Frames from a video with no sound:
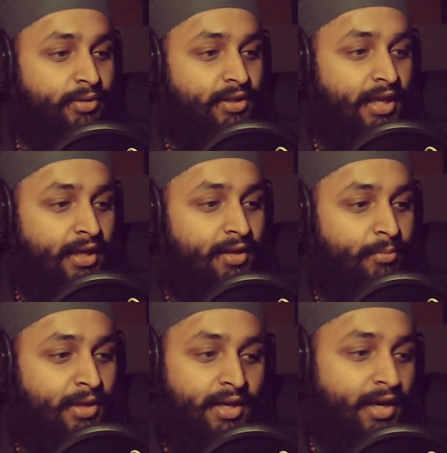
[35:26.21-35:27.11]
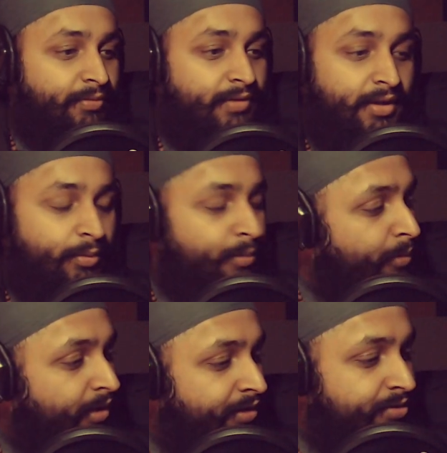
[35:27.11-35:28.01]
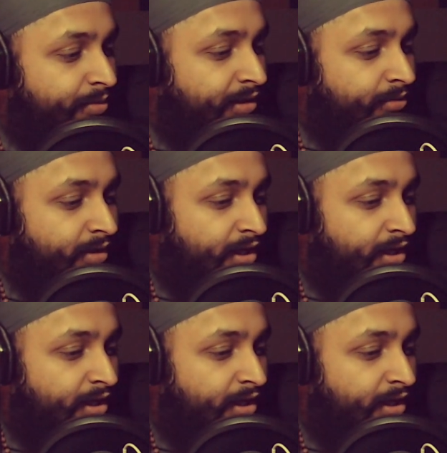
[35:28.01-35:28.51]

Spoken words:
We were like, man, I fucking remember Andrew when he would